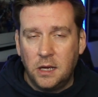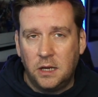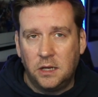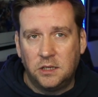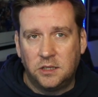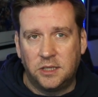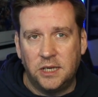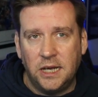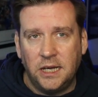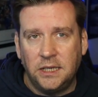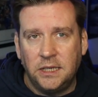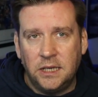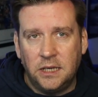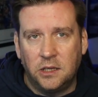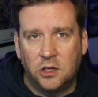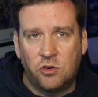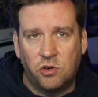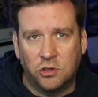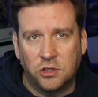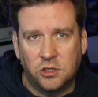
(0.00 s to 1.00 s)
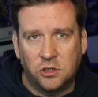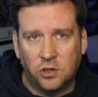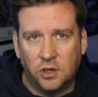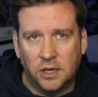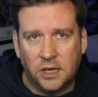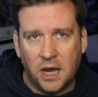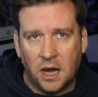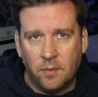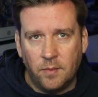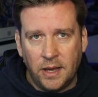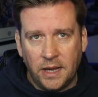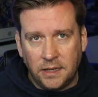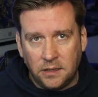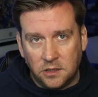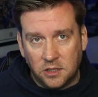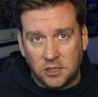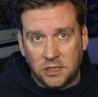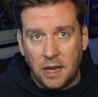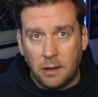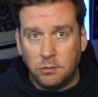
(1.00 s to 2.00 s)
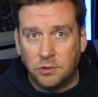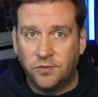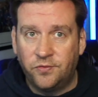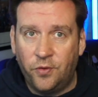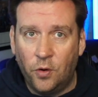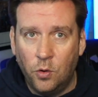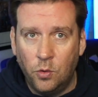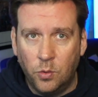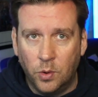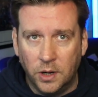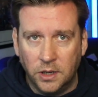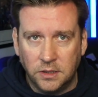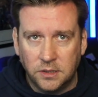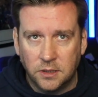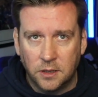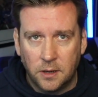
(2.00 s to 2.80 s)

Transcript: seeing that the cross is going to come in, steps forward,